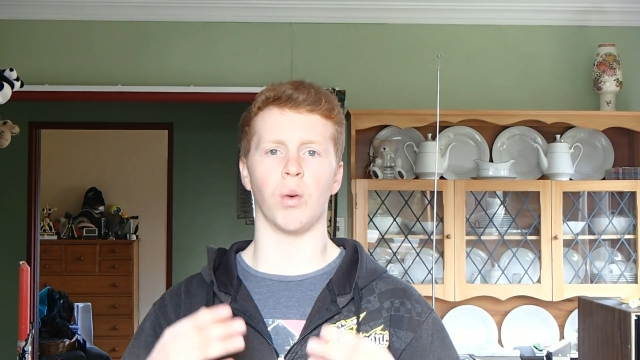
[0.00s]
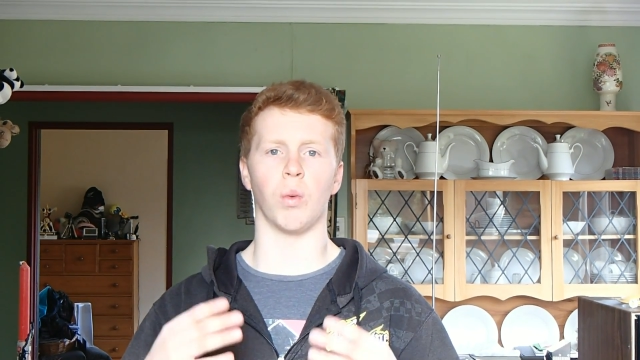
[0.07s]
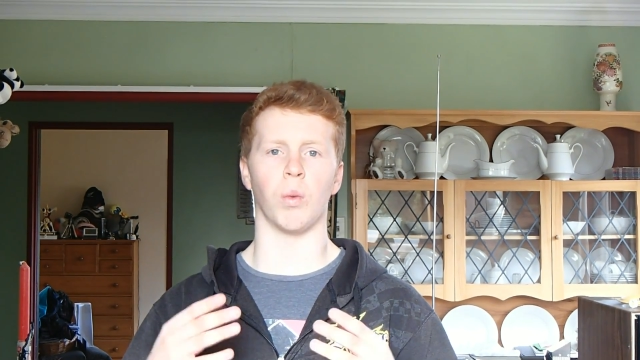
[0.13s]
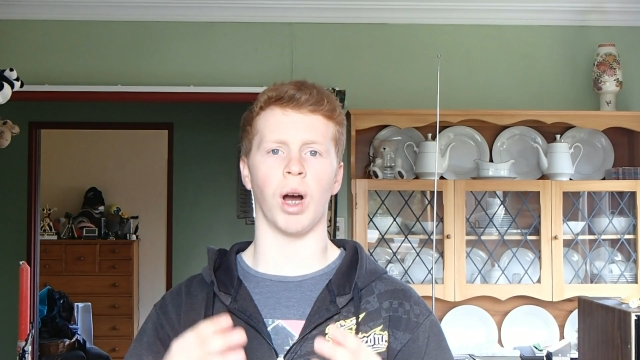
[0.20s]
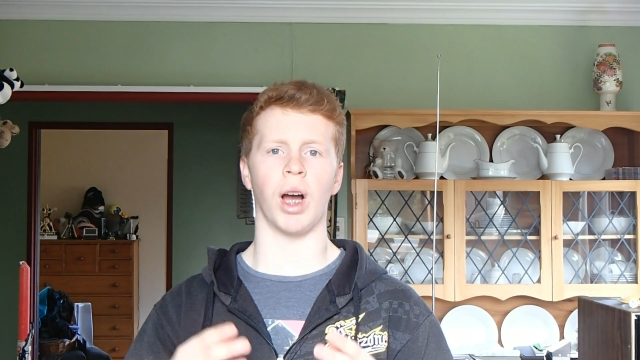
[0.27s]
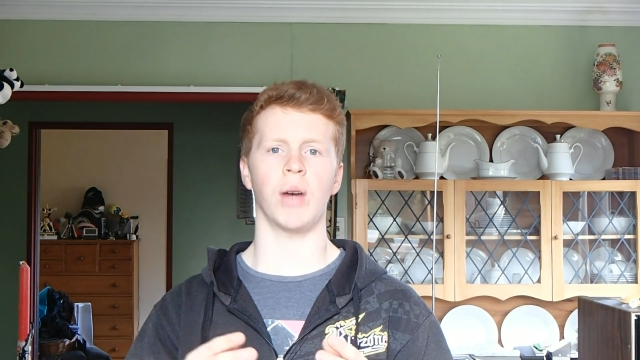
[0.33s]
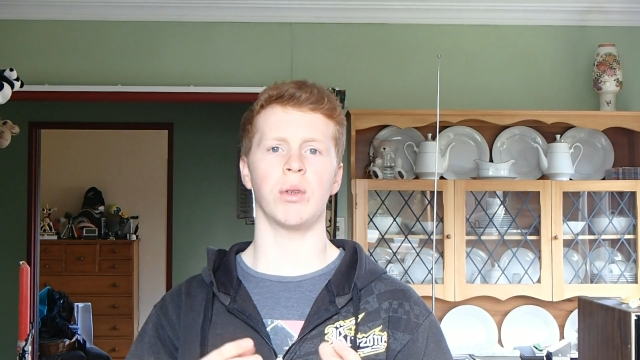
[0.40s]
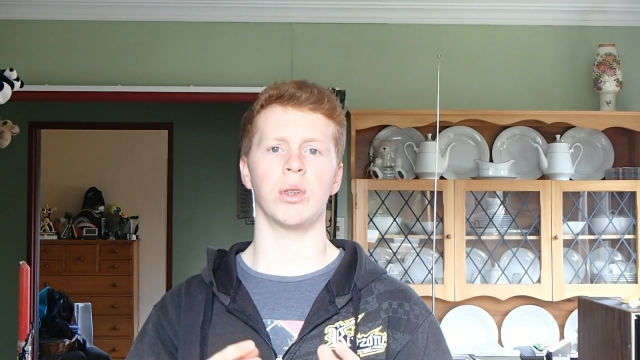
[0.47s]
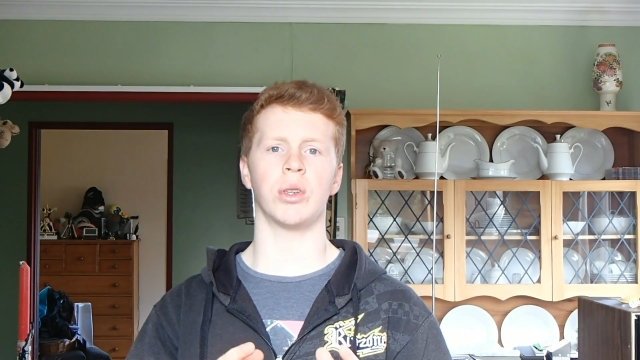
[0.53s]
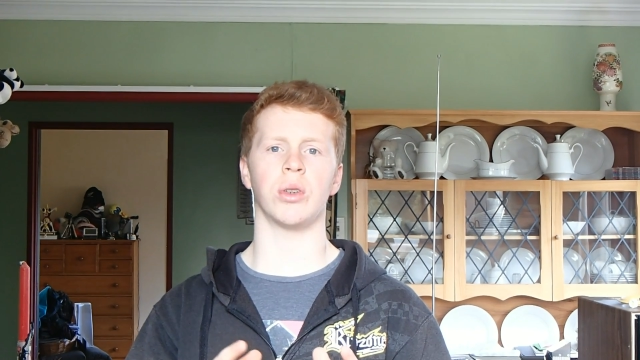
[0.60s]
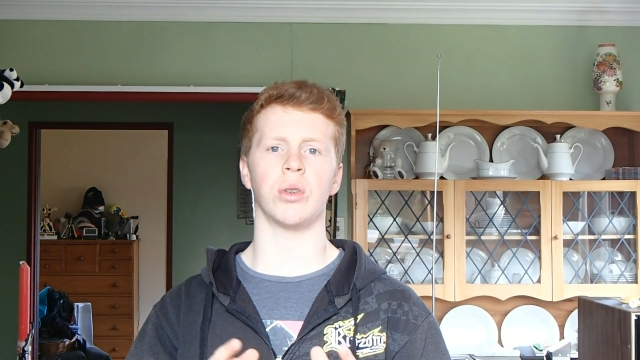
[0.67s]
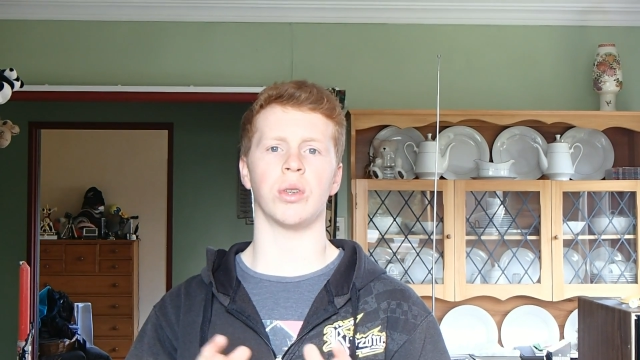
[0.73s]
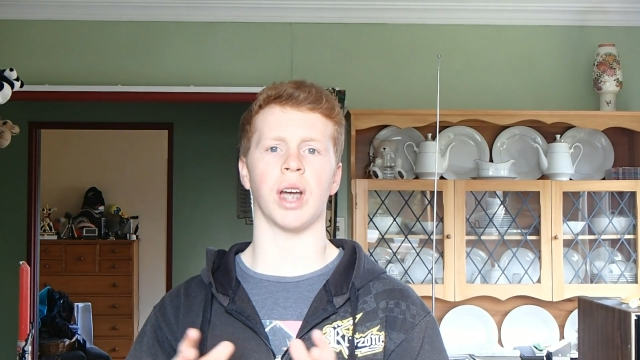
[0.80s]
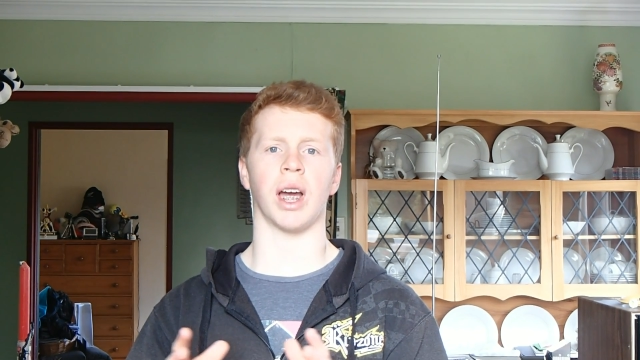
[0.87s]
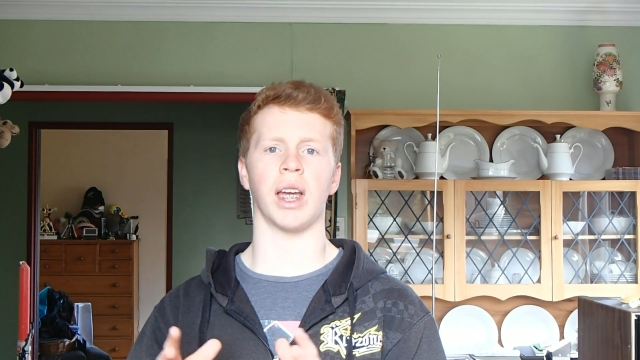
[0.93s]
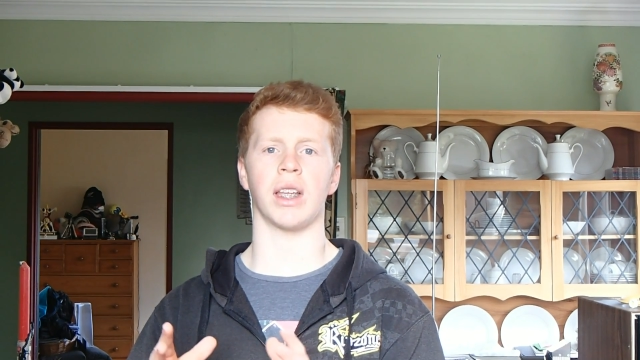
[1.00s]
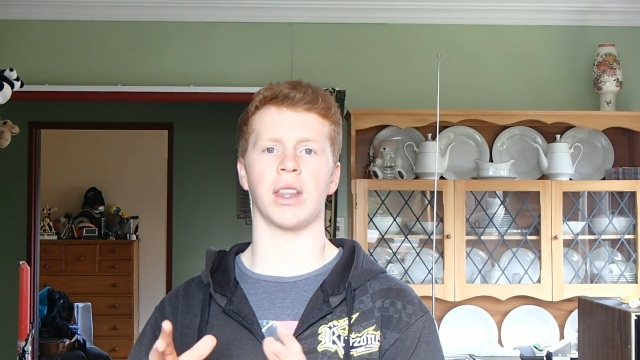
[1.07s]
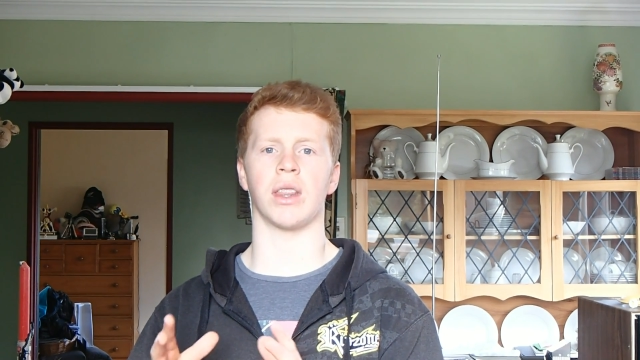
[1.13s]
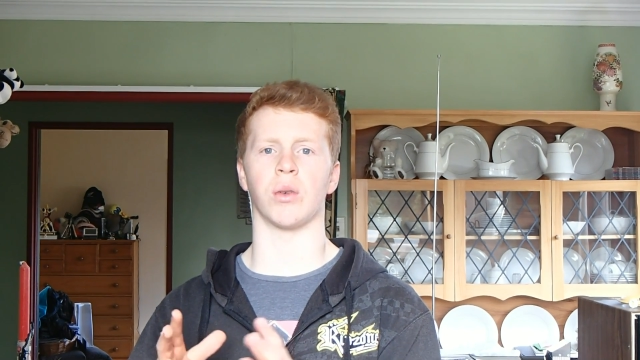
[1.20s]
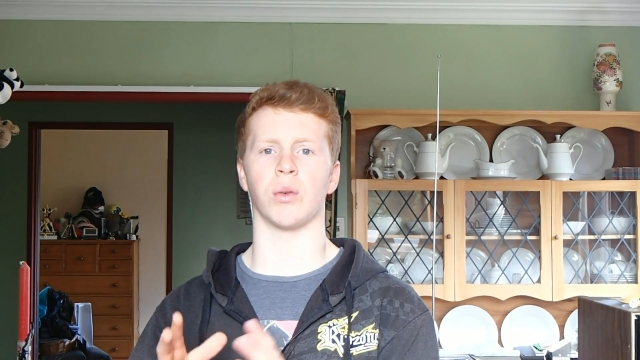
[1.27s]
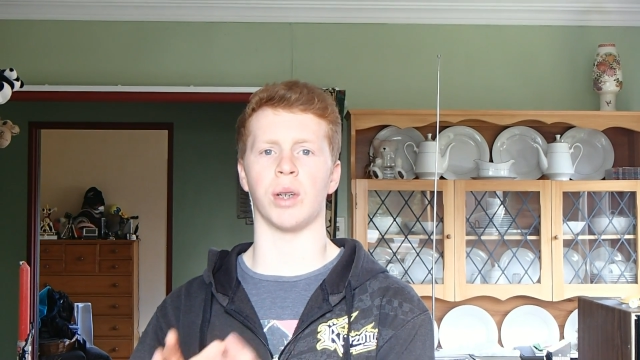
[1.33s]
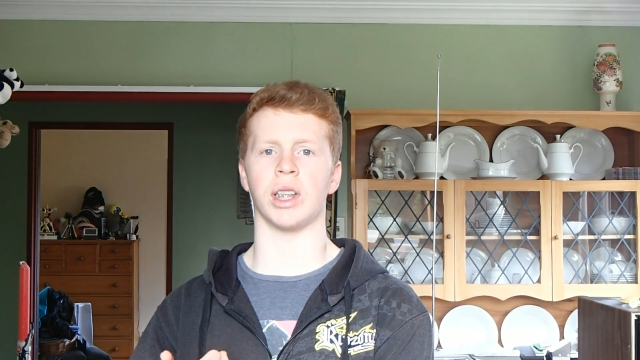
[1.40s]
Why would you take
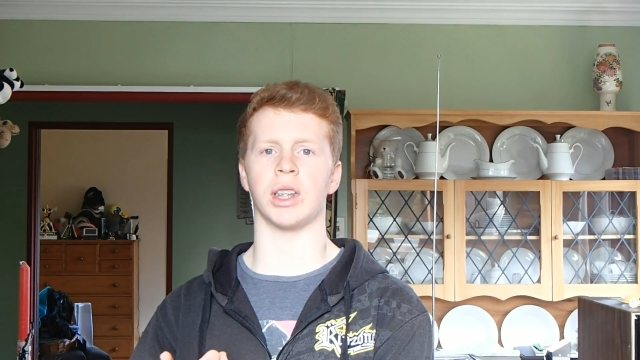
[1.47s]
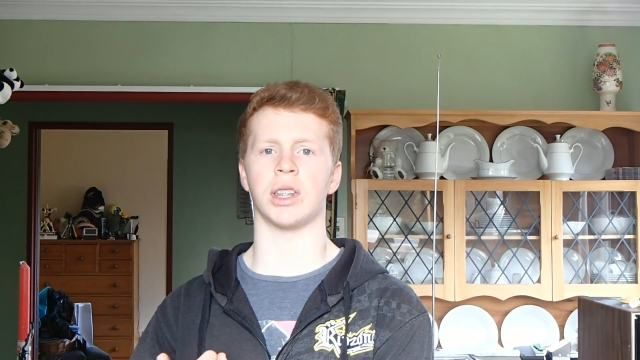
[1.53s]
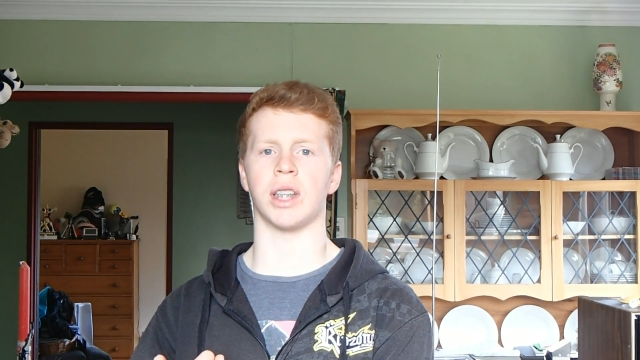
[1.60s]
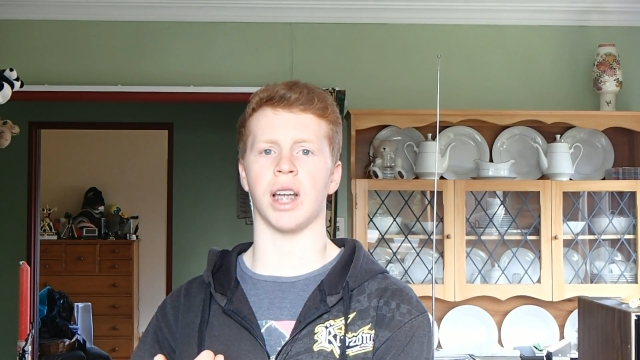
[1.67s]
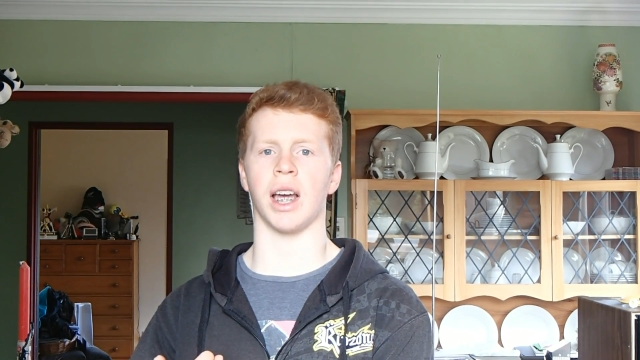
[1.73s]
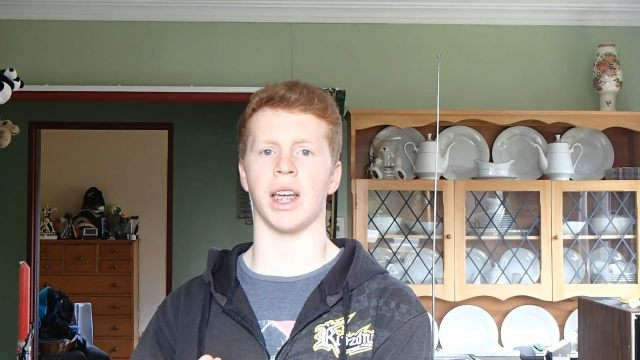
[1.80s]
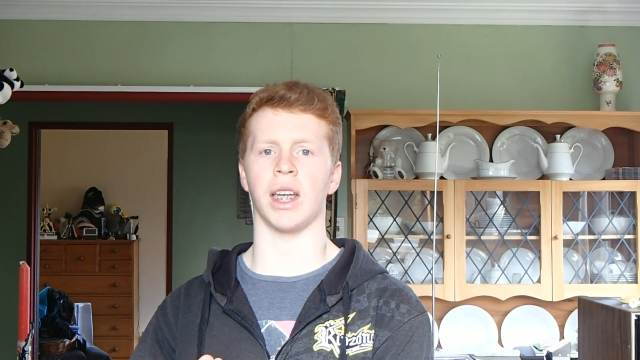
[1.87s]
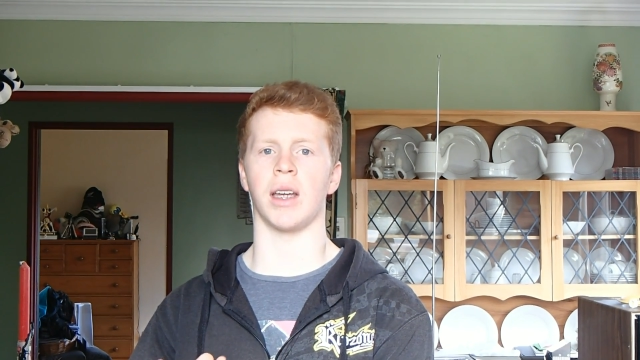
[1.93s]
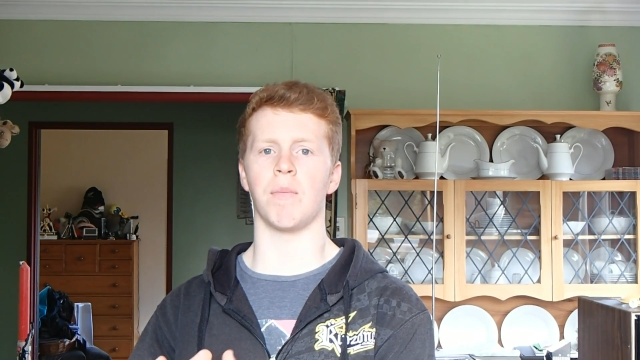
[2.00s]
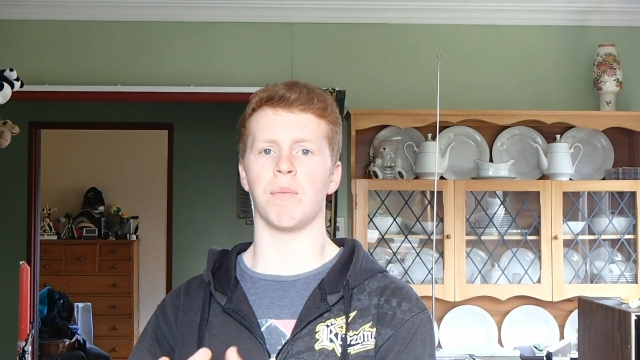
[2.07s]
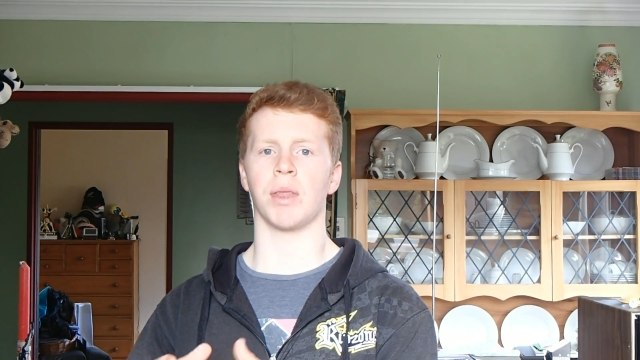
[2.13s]
the rest day